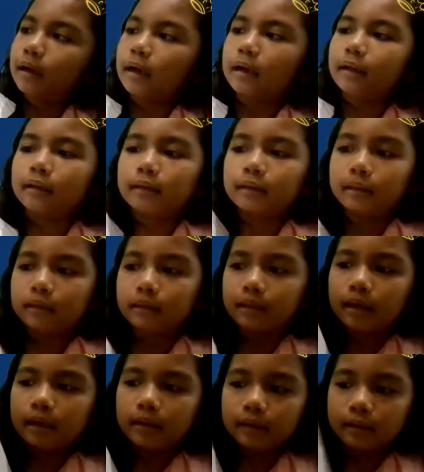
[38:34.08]
And
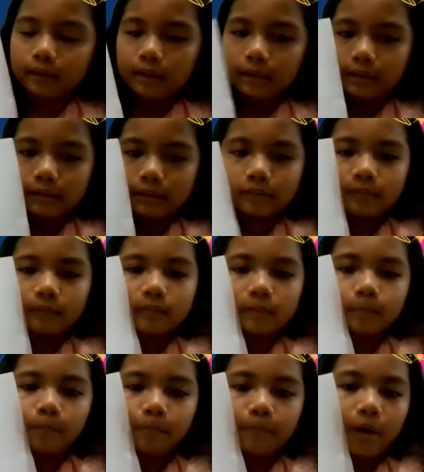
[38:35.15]
then this
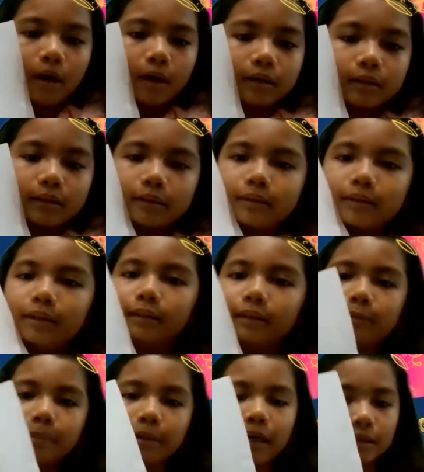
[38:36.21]
box,
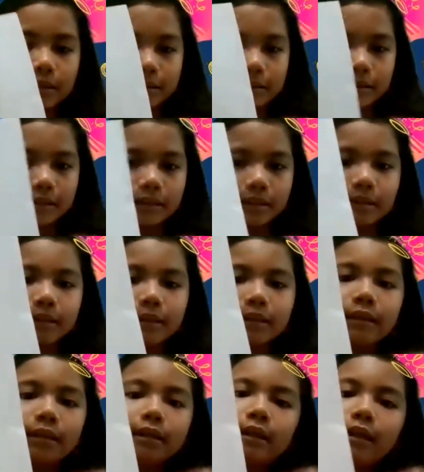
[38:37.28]
another box,
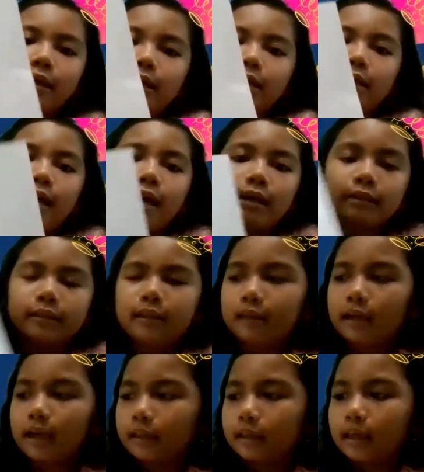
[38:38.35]
has the
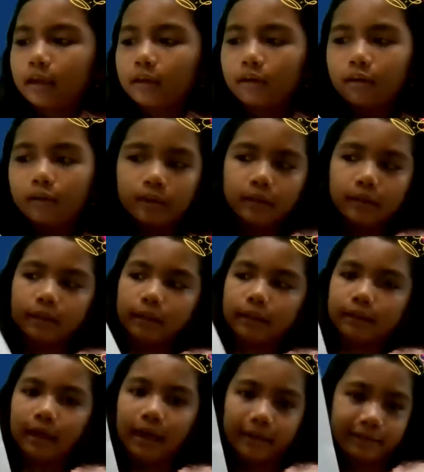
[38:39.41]
lighting on the
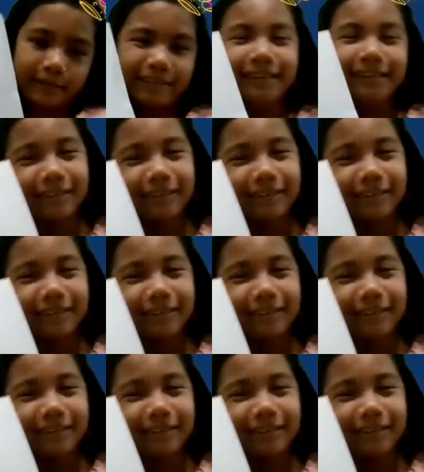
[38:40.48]
side.